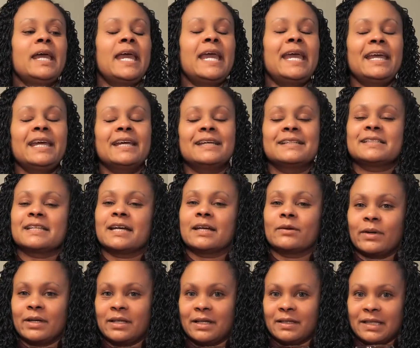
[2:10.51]
And I
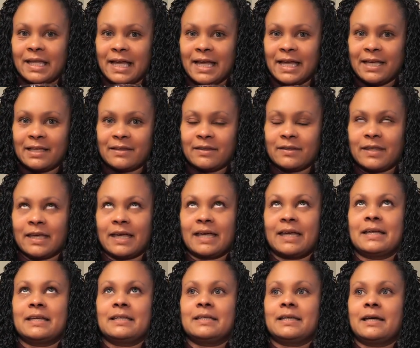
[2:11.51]
read online
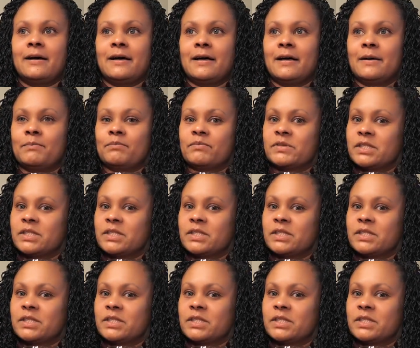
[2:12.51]
that um,